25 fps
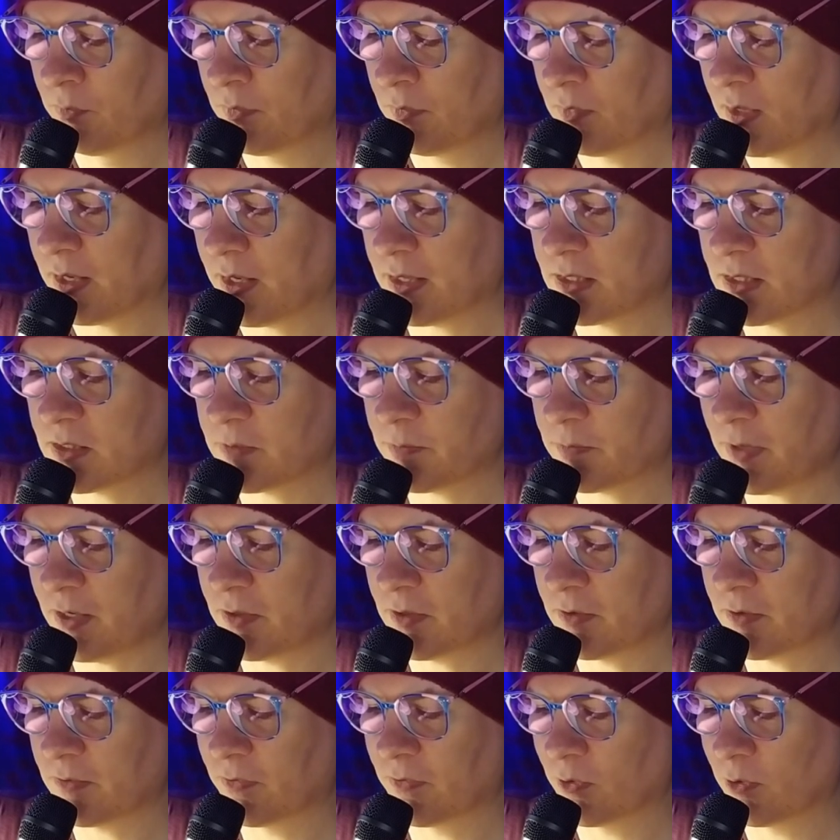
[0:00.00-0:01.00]
and spend
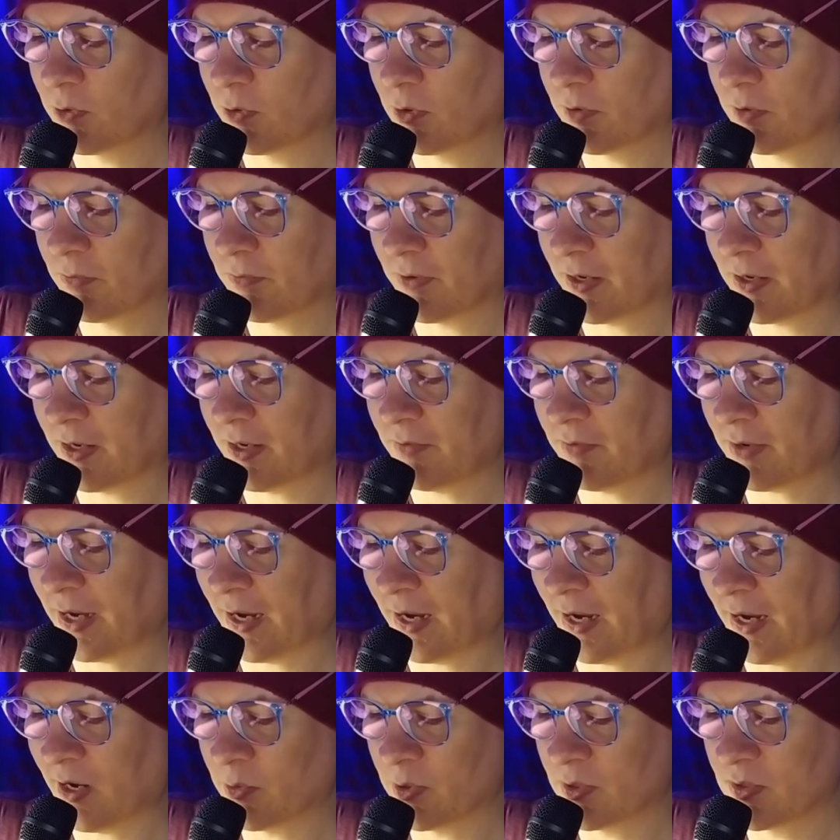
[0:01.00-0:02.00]
4 or 5
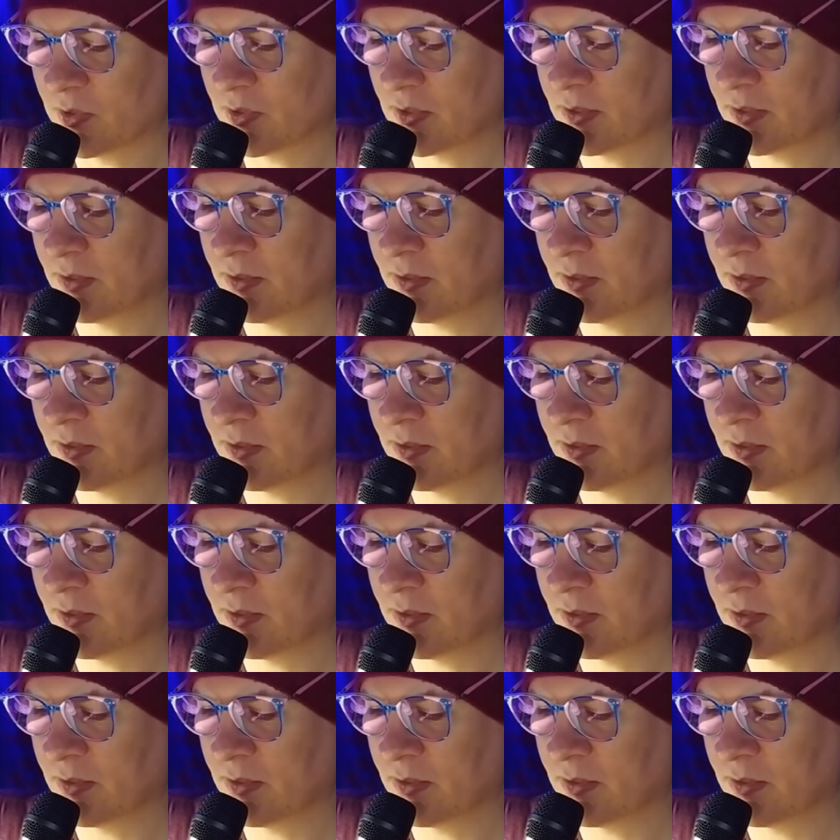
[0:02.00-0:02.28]
hours